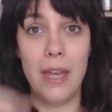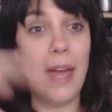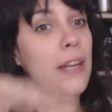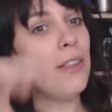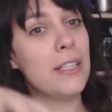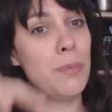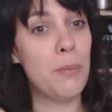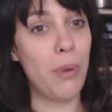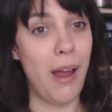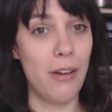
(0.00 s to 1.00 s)
anything that's
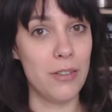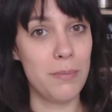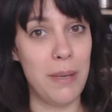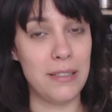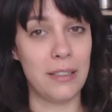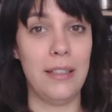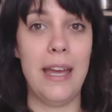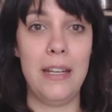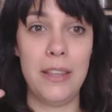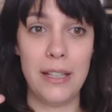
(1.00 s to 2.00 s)
been browned, basically,
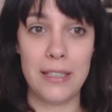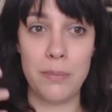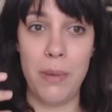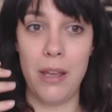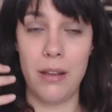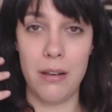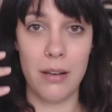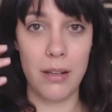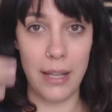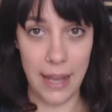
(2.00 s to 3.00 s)
anything that
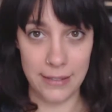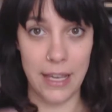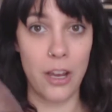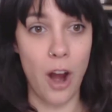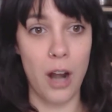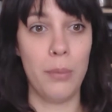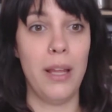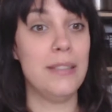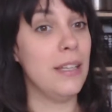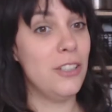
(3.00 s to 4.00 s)
has that
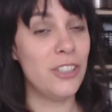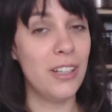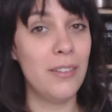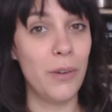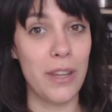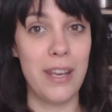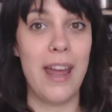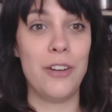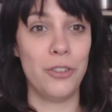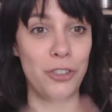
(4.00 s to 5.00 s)
caramelization where the
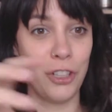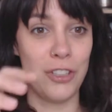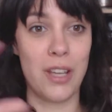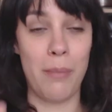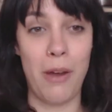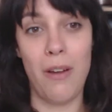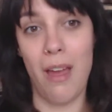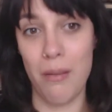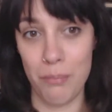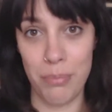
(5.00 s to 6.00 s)
natural sugars come out
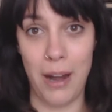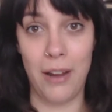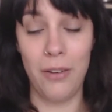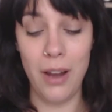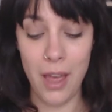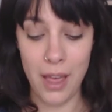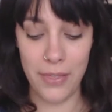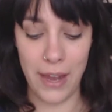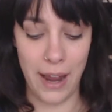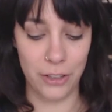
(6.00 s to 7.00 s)
and brown,
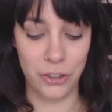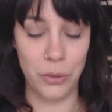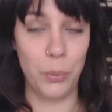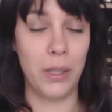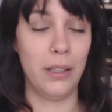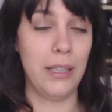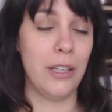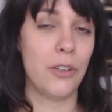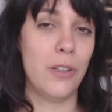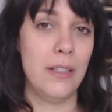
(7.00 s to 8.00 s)
that actually will
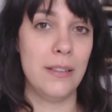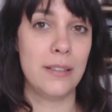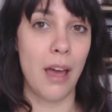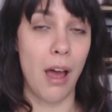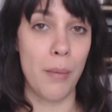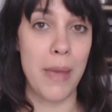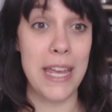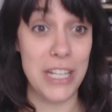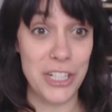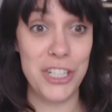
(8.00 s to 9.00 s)
increase
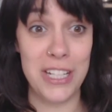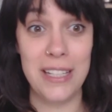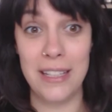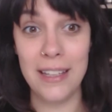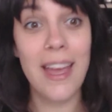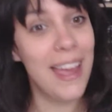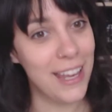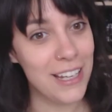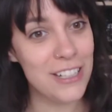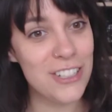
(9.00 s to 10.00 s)
AGE,
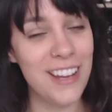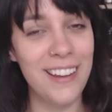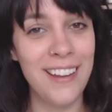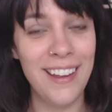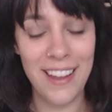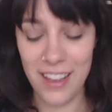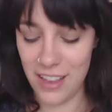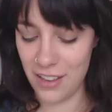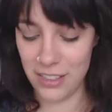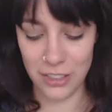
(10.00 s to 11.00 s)
age,
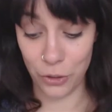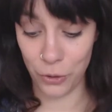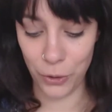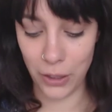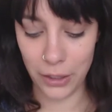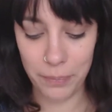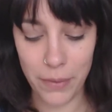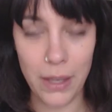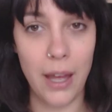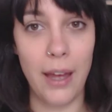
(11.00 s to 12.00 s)
so cruel,
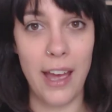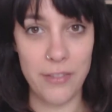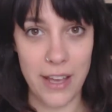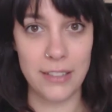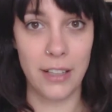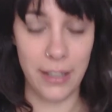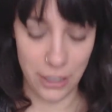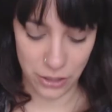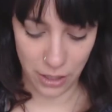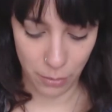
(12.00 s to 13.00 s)
advanced
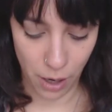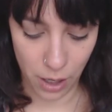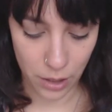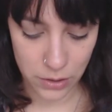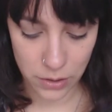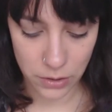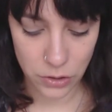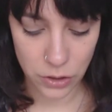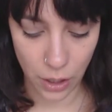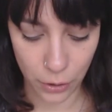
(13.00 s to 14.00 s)
glycation end products.
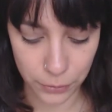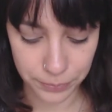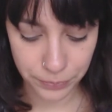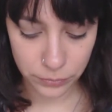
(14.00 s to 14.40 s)
So